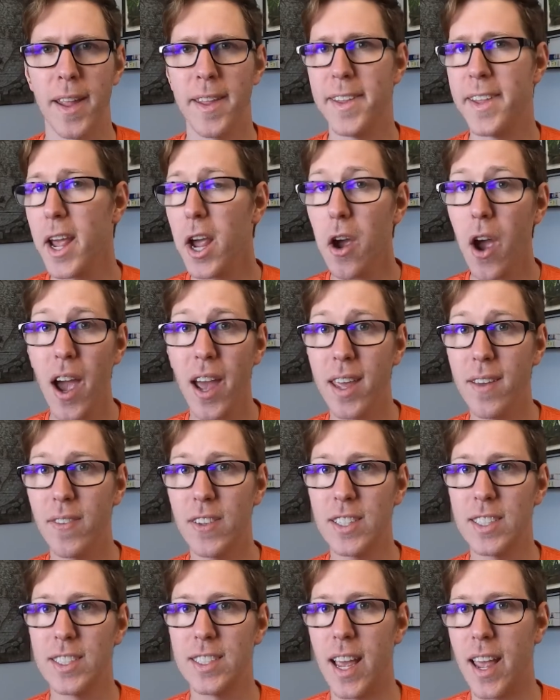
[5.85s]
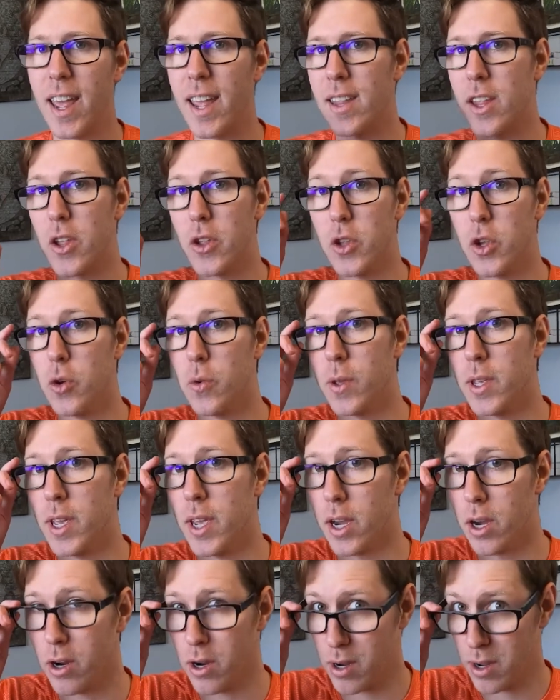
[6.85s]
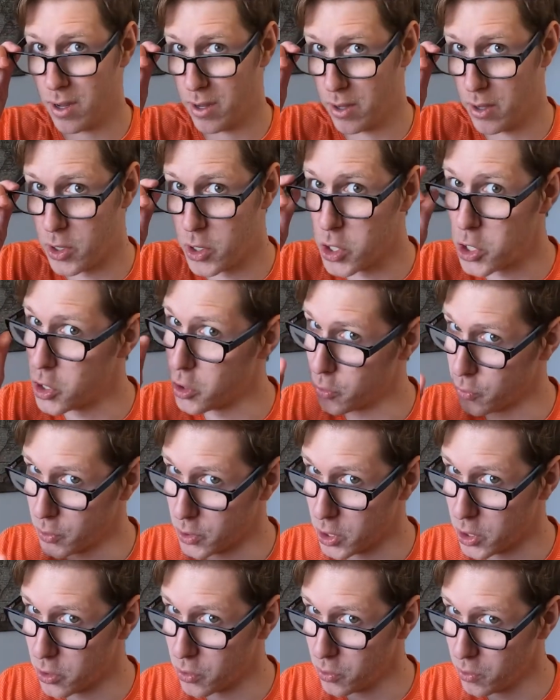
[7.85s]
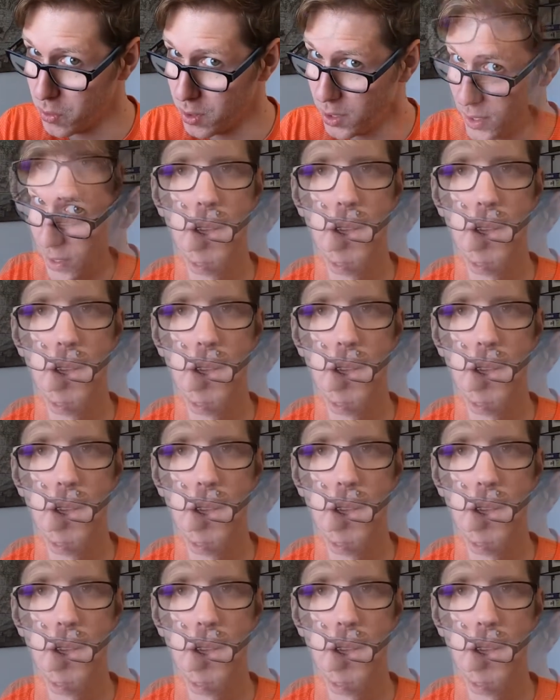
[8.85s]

Dare I even say it? New year, new you?